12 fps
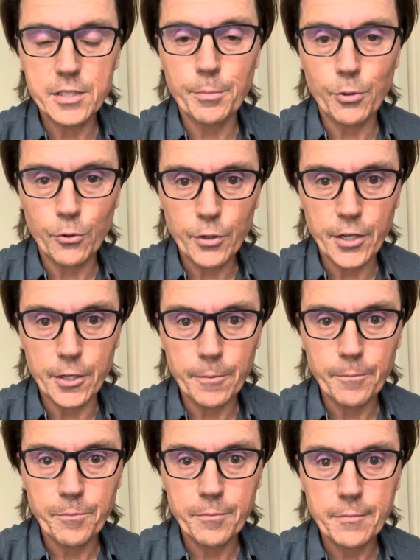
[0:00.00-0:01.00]
per
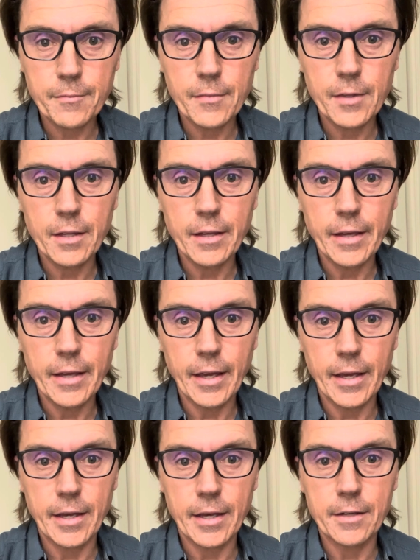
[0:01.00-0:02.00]
year,
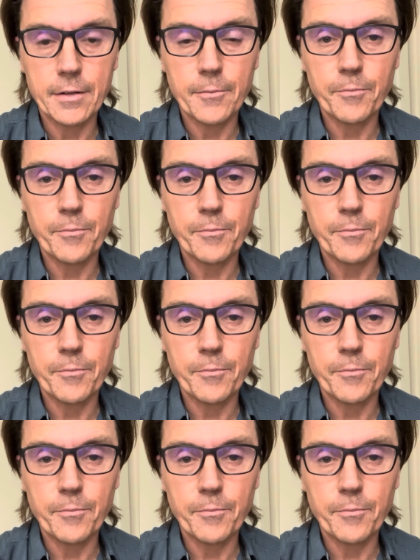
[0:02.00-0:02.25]
and